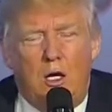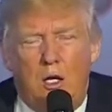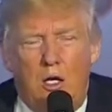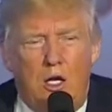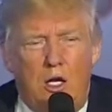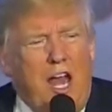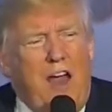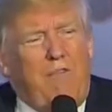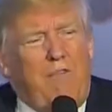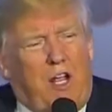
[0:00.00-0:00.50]

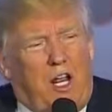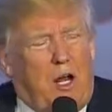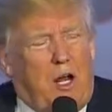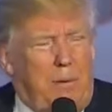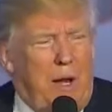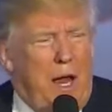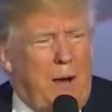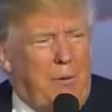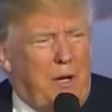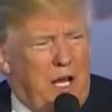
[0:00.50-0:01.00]
you're never going
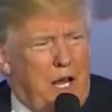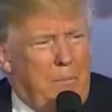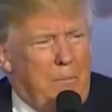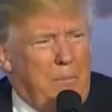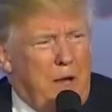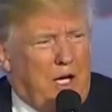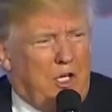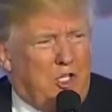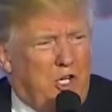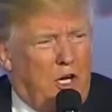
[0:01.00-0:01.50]
to be able to get
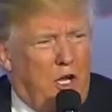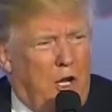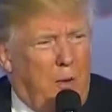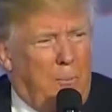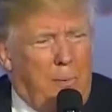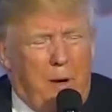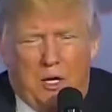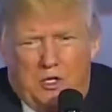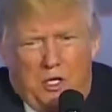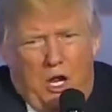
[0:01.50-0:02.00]
Mexico to
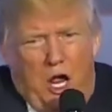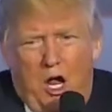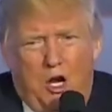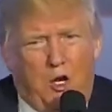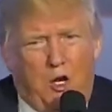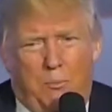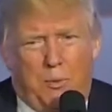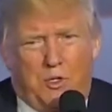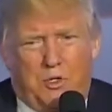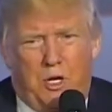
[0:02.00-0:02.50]
pay. It's
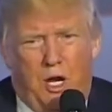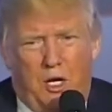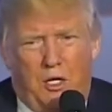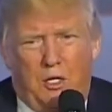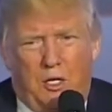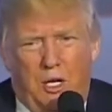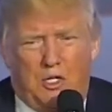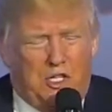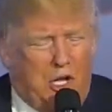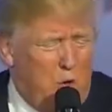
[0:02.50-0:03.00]

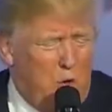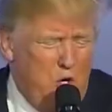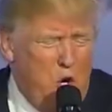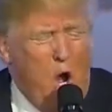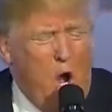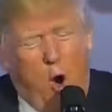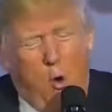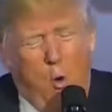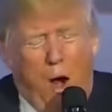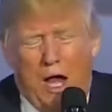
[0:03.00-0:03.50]
100%. They said,
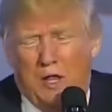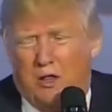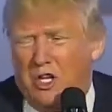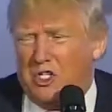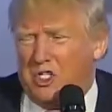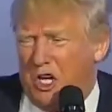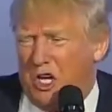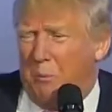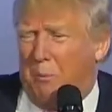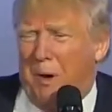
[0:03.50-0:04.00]
no way.
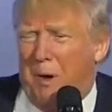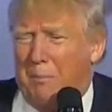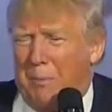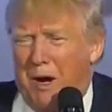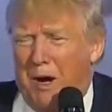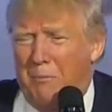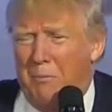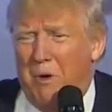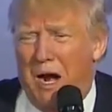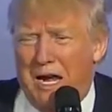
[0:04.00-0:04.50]
These are the
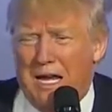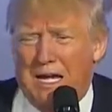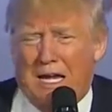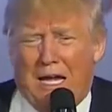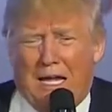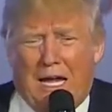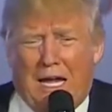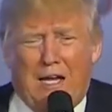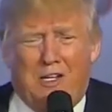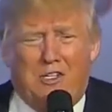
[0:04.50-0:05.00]
people I'm running
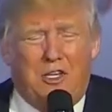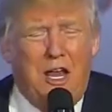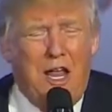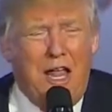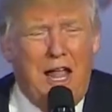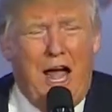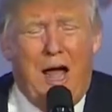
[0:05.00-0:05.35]
against.